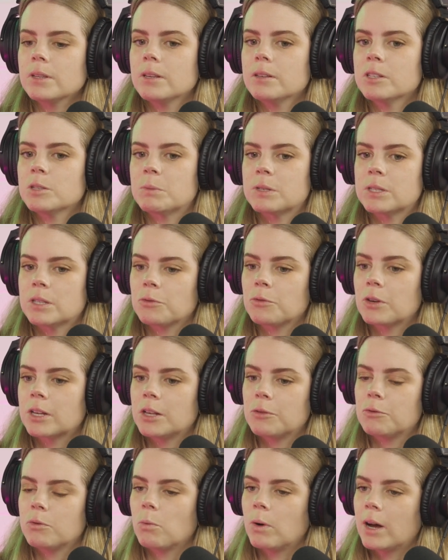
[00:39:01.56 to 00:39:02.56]

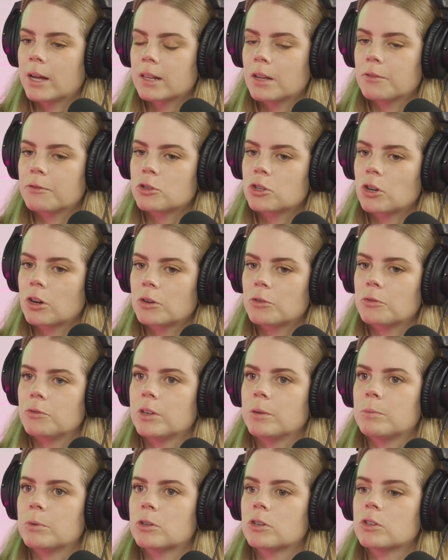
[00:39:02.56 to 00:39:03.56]
specifically for wildlife
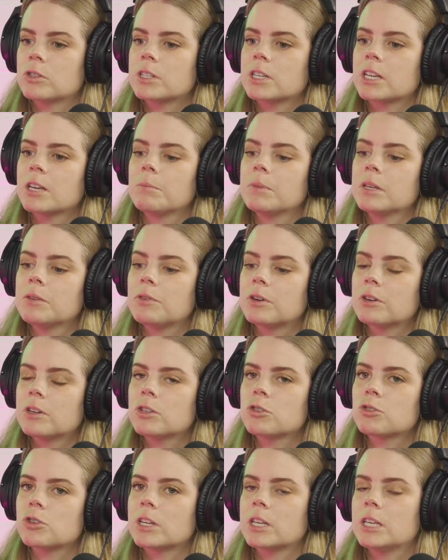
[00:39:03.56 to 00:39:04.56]
photography, because it can be very
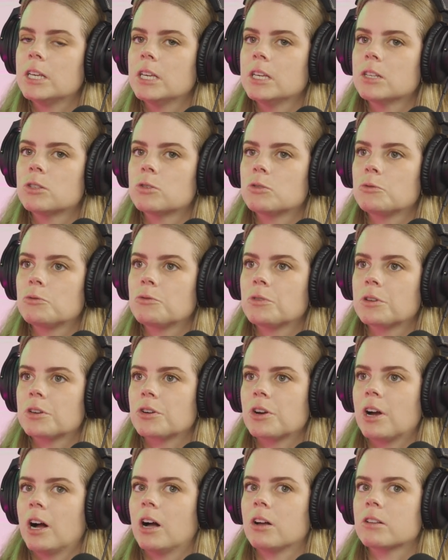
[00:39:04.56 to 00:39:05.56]
tricky to
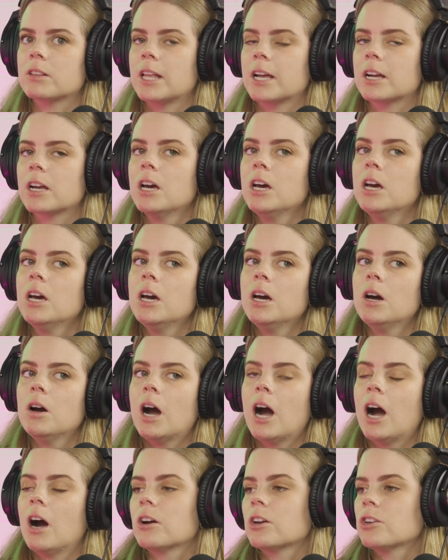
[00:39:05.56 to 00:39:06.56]
figure out like
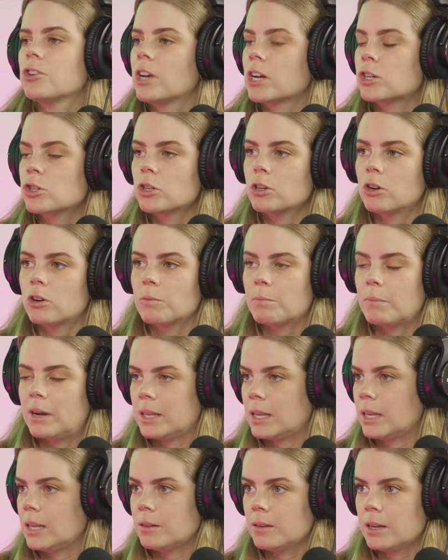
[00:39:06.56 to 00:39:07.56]
how can you actually earn
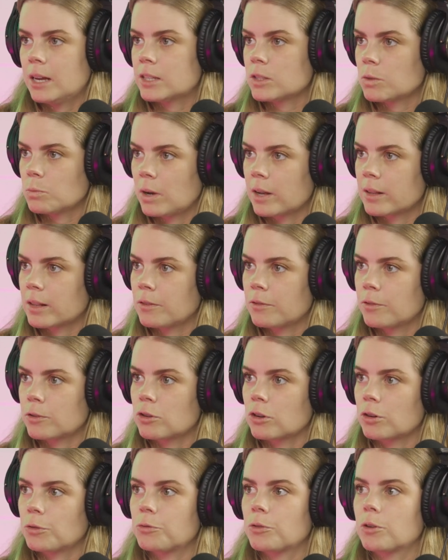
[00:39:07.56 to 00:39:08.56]
money as a wildlife
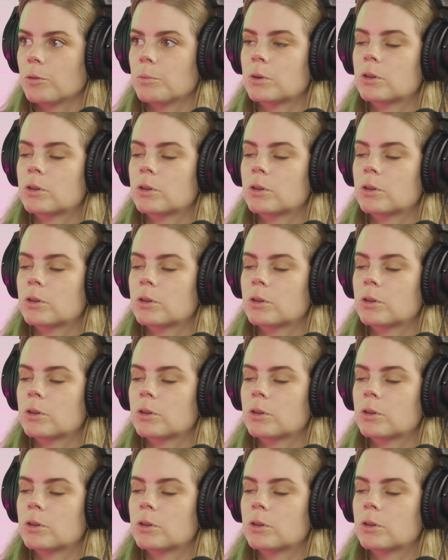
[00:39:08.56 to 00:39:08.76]
photographer.